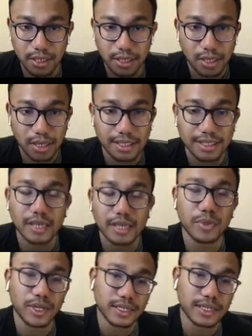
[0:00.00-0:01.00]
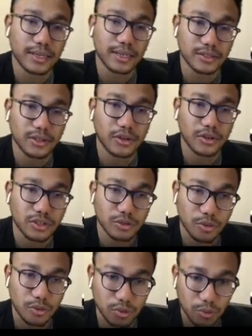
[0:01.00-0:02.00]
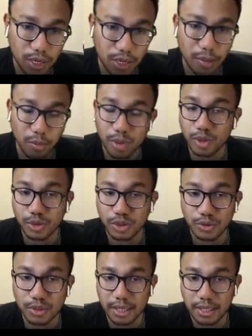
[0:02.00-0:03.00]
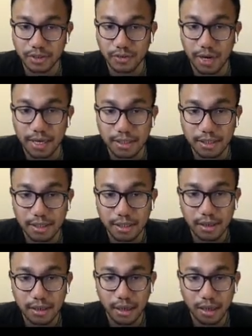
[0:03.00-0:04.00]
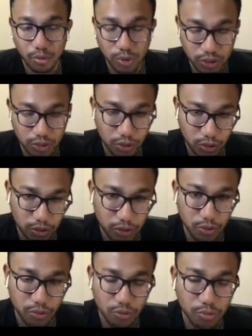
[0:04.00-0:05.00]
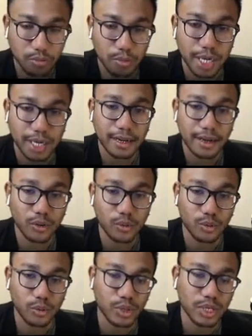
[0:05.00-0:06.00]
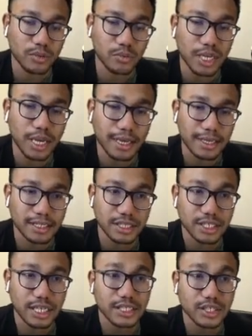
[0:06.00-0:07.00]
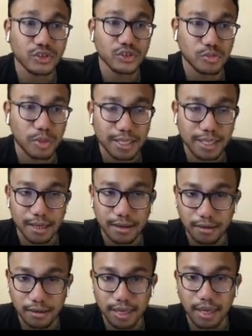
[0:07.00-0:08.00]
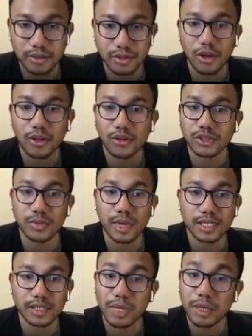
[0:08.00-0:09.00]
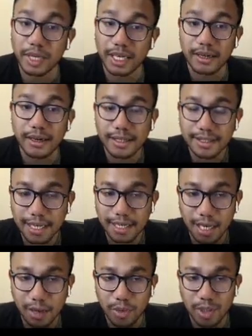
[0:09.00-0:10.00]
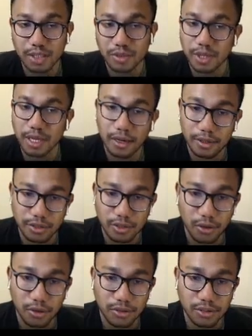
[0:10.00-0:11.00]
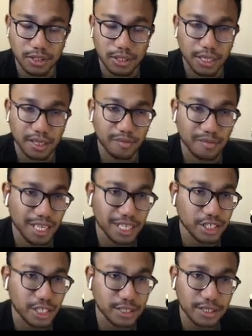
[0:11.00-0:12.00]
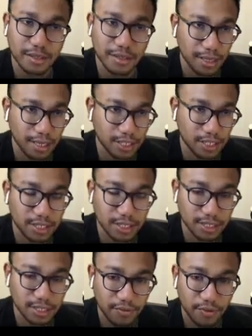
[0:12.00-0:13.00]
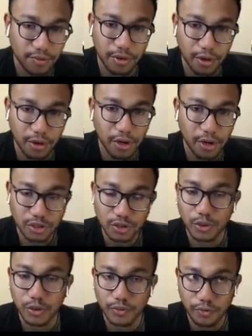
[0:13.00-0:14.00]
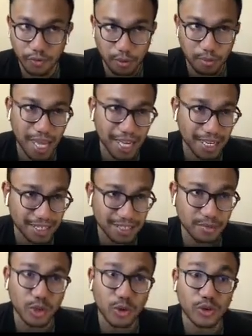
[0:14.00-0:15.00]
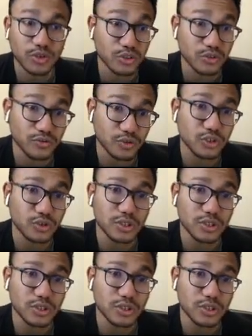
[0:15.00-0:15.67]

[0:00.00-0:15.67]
instead of putting $1,000 towards one company, which you think is great, which is good too, but we highly suggest that you spread that $1,000 amongst maybe 10 companies with $100. It's just a safer sort of mechanism in order for you to